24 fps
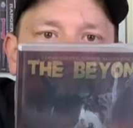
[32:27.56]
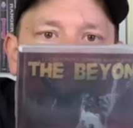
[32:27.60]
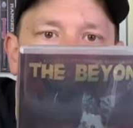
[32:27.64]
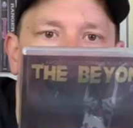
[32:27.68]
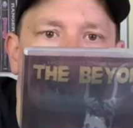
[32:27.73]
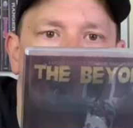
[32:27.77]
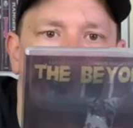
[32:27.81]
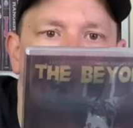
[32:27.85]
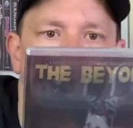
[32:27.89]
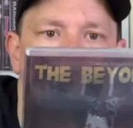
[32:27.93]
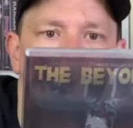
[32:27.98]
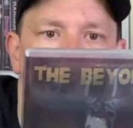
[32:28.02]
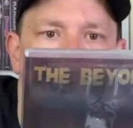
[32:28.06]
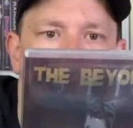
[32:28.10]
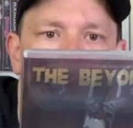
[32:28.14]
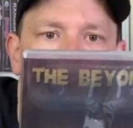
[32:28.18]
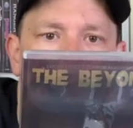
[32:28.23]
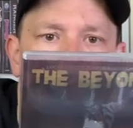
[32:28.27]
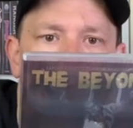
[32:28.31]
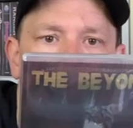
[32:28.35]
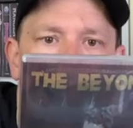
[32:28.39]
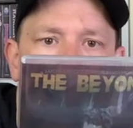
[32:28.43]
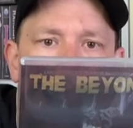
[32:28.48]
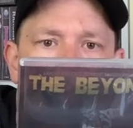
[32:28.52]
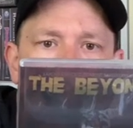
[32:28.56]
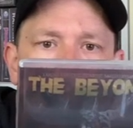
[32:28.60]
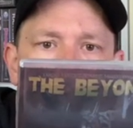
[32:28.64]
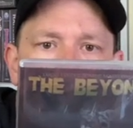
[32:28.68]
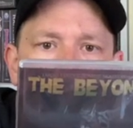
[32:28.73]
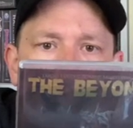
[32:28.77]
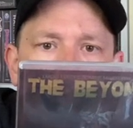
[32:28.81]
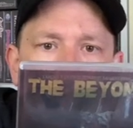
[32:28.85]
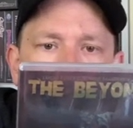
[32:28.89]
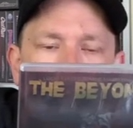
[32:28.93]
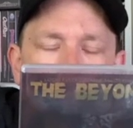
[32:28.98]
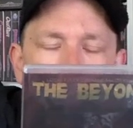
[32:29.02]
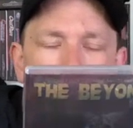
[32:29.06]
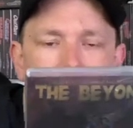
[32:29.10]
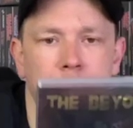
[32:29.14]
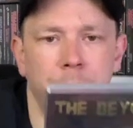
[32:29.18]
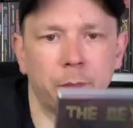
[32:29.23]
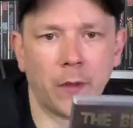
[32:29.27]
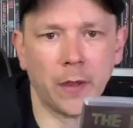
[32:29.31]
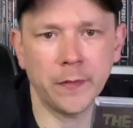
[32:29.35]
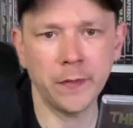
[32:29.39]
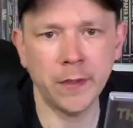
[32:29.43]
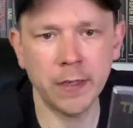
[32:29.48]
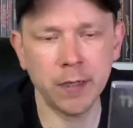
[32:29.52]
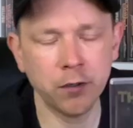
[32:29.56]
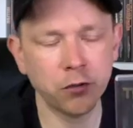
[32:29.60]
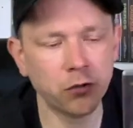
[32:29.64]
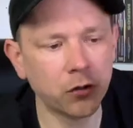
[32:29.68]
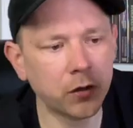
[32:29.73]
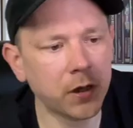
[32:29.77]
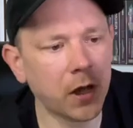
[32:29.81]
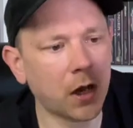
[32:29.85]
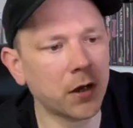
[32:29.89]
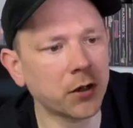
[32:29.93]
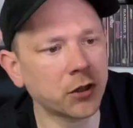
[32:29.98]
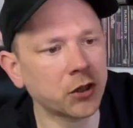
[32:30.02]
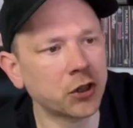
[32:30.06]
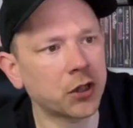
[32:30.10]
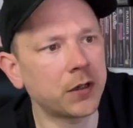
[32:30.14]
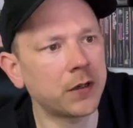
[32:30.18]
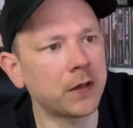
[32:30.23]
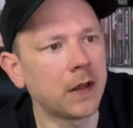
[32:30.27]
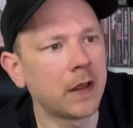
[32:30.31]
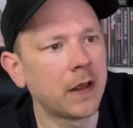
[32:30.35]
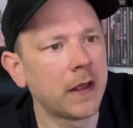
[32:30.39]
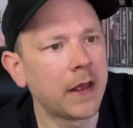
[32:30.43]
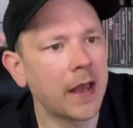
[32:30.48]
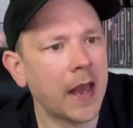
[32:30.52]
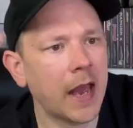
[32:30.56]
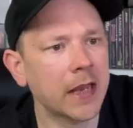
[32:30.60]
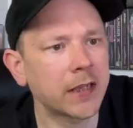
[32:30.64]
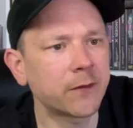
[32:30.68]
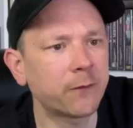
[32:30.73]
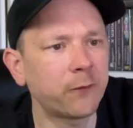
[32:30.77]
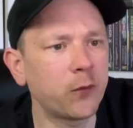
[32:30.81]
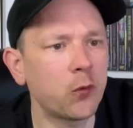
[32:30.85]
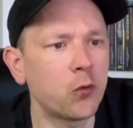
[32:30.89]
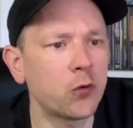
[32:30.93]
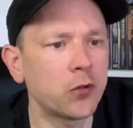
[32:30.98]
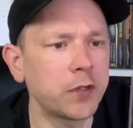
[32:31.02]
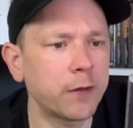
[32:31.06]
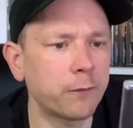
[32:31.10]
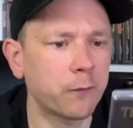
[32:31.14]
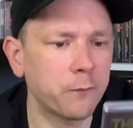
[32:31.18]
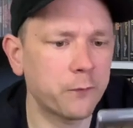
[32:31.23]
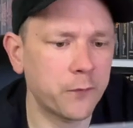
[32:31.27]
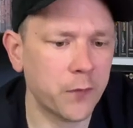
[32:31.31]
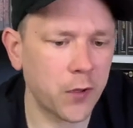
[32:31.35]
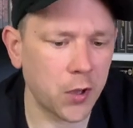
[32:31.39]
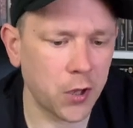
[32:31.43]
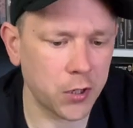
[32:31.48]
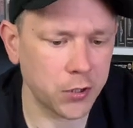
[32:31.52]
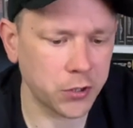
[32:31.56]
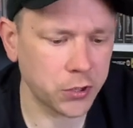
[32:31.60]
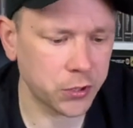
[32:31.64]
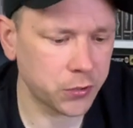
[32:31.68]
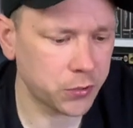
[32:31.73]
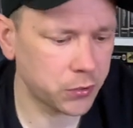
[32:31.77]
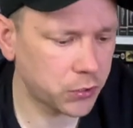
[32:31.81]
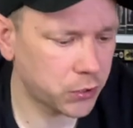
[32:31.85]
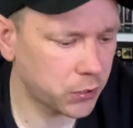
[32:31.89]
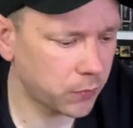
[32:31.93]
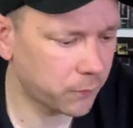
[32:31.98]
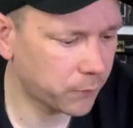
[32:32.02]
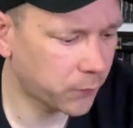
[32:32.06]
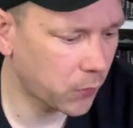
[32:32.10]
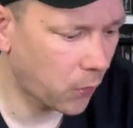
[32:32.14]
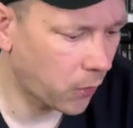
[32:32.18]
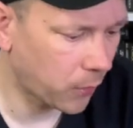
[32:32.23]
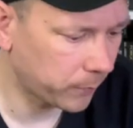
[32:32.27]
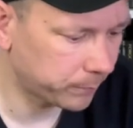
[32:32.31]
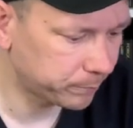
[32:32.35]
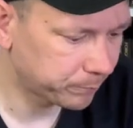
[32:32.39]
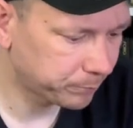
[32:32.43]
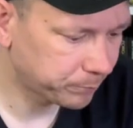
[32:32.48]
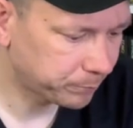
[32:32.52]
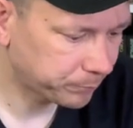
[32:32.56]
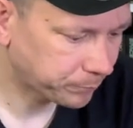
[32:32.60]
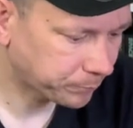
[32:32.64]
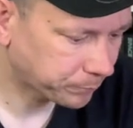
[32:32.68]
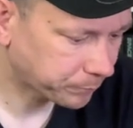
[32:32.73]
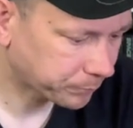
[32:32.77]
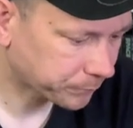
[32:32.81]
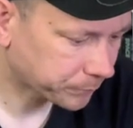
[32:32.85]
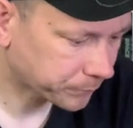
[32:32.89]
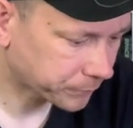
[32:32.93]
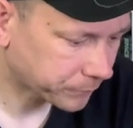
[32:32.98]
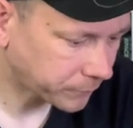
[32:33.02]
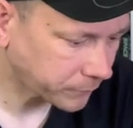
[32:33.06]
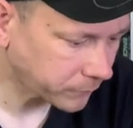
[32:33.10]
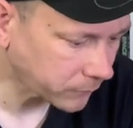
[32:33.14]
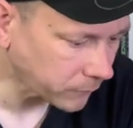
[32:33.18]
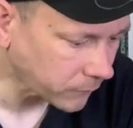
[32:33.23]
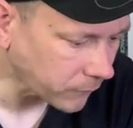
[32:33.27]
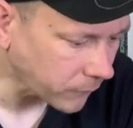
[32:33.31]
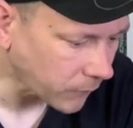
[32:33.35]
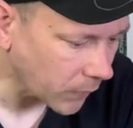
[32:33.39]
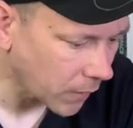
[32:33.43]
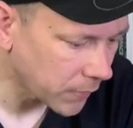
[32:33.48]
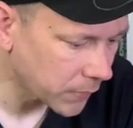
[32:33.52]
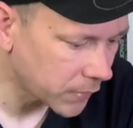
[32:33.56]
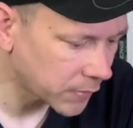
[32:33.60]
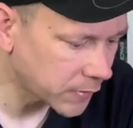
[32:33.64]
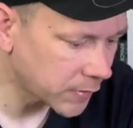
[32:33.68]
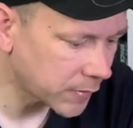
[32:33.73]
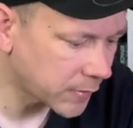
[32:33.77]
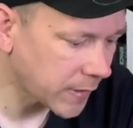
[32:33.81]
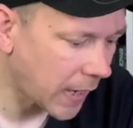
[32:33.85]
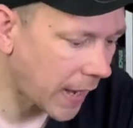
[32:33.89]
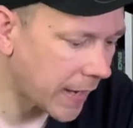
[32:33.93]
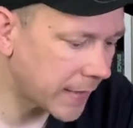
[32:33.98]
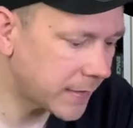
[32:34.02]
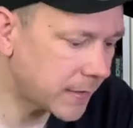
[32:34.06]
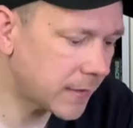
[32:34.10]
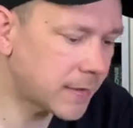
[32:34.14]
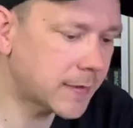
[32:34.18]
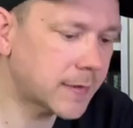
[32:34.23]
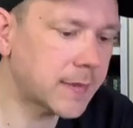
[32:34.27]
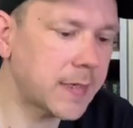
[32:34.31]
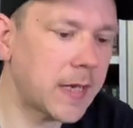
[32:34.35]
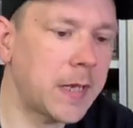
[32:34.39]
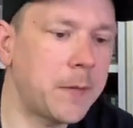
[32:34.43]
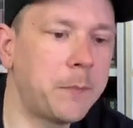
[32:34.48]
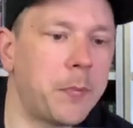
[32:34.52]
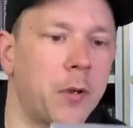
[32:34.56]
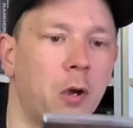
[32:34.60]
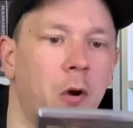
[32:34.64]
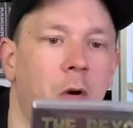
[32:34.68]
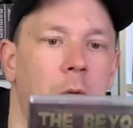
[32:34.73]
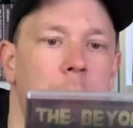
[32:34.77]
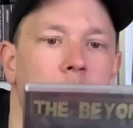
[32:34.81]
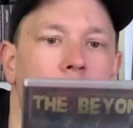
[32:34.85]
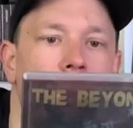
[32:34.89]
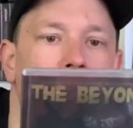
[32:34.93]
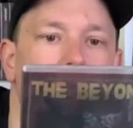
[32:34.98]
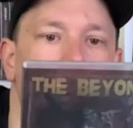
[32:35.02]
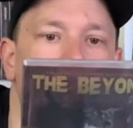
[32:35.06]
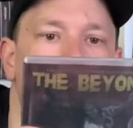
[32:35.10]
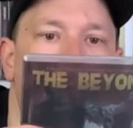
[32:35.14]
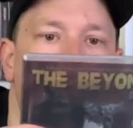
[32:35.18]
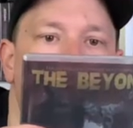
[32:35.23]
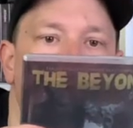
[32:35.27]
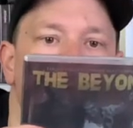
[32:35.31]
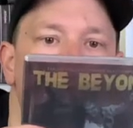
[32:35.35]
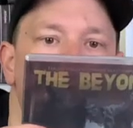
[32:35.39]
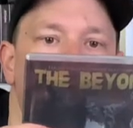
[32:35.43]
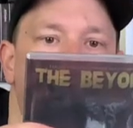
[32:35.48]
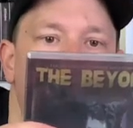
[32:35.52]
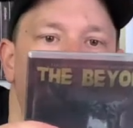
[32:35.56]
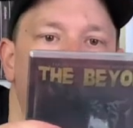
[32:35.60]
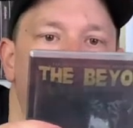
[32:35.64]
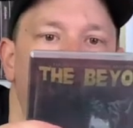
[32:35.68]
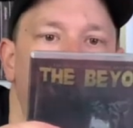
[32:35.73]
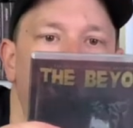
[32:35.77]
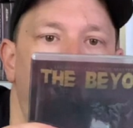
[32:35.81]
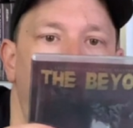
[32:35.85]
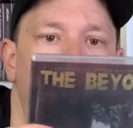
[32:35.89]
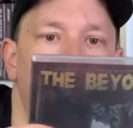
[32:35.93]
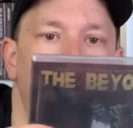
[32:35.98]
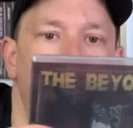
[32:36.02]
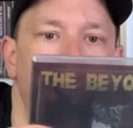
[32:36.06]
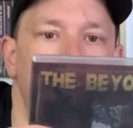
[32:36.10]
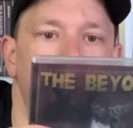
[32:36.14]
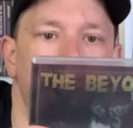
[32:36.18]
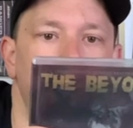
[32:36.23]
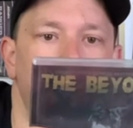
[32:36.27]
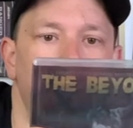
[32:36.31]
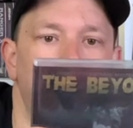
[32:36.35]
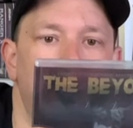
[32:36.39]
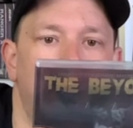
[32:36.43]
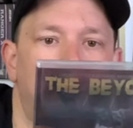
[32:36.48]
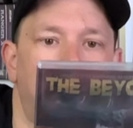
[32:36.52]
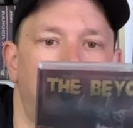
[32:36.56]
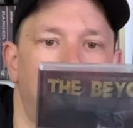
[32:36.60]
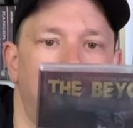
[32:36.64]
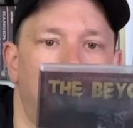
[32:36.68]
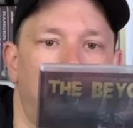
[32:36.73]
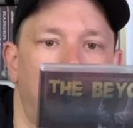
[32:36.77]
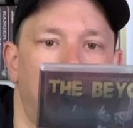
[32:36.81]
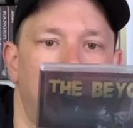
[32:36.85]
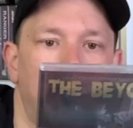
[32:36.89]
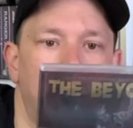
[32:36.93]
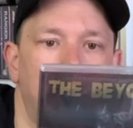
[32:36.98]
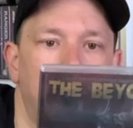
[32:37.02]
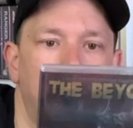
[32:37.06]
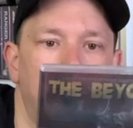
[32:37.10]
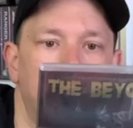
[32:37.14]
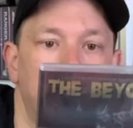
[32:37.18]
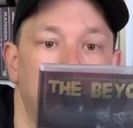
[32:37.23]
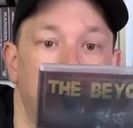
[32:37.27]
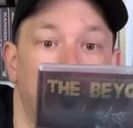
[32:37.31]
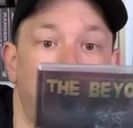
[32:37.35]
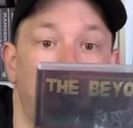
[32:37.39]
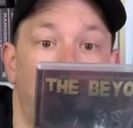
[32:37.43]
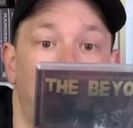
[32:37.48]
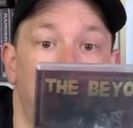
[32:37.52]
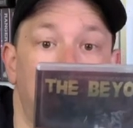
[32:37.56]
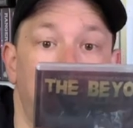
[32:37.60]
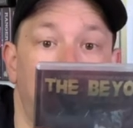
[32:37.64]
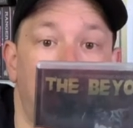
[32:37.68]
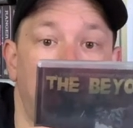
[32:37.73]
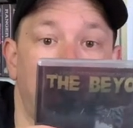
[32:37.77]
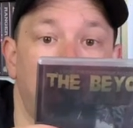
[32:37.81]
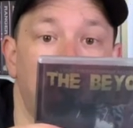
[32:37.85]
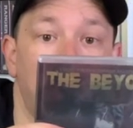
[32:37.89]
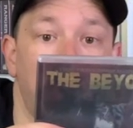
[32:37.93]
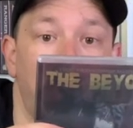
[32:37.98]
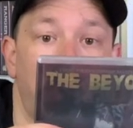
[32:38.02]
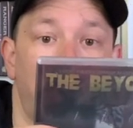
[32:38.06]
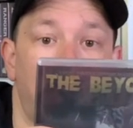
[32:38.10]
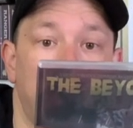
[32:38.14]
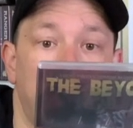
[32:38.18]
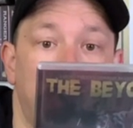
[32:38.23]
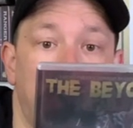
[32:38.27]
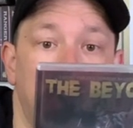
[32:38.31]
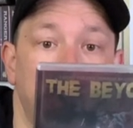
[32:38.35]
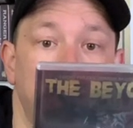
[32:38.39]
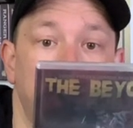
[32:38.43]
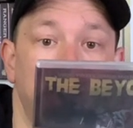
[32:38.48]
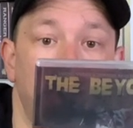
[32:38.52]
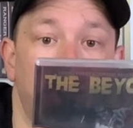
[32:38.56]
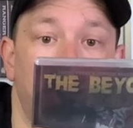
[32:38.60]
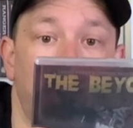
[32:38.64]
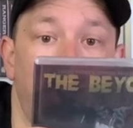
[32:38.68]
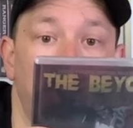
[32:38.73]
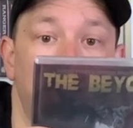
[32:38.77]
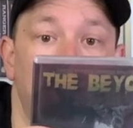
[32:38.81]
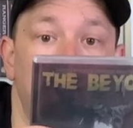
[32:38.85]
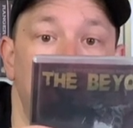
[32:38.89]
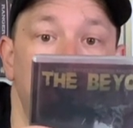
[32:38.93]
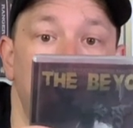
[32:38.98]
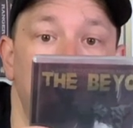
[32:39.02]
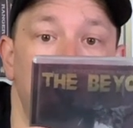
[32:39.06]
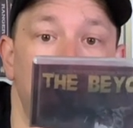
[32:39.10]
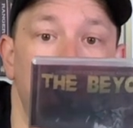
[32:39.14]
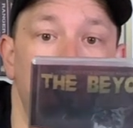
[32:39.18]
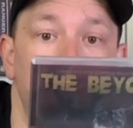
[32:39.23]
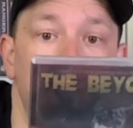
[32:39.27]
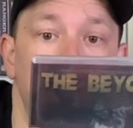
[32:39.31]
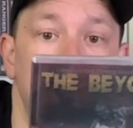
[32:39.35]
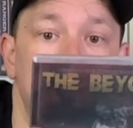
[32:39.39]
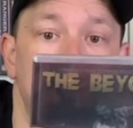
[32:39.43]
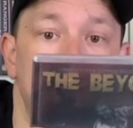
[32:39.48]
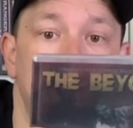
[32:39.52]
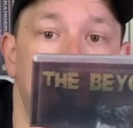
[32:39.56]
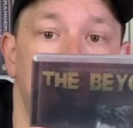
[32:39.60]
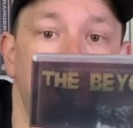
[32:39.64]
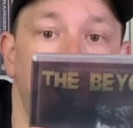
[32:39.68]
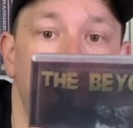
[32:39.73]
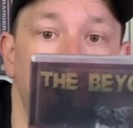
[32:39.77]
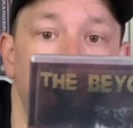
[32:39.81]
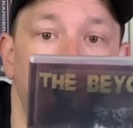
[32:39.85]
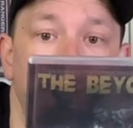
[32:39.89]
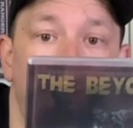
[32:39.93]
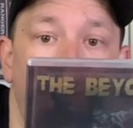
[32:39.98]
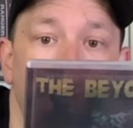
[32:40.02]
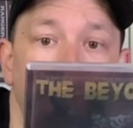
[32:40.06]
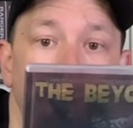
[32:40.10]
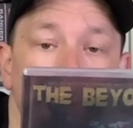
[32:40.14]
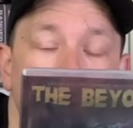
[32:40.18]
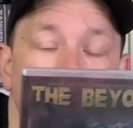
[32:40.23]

And the prologue the introduction has four different versions. You've got the standard sepia monochrome, original colour, you've got black and white, and you've got the new yellow tone